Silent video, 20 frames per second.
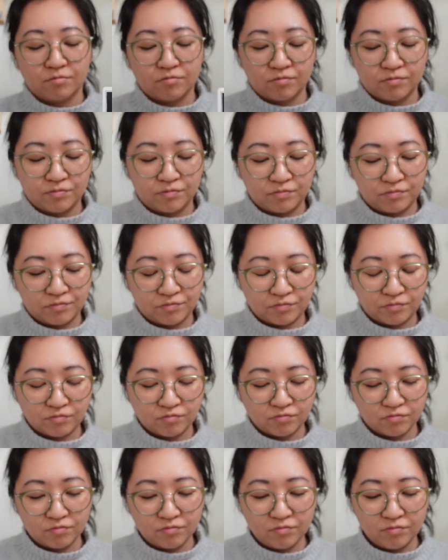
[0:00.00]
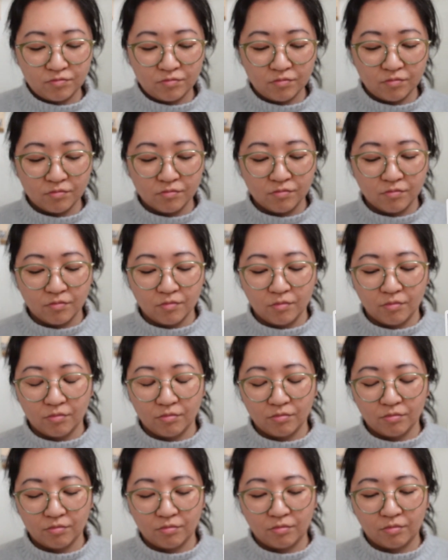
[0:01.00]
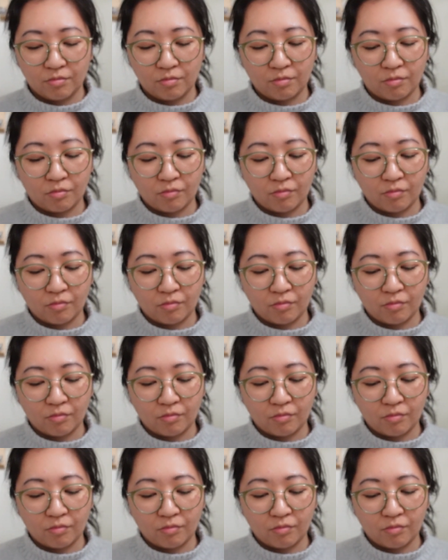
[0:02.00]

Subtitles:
No one is speaking in this clip.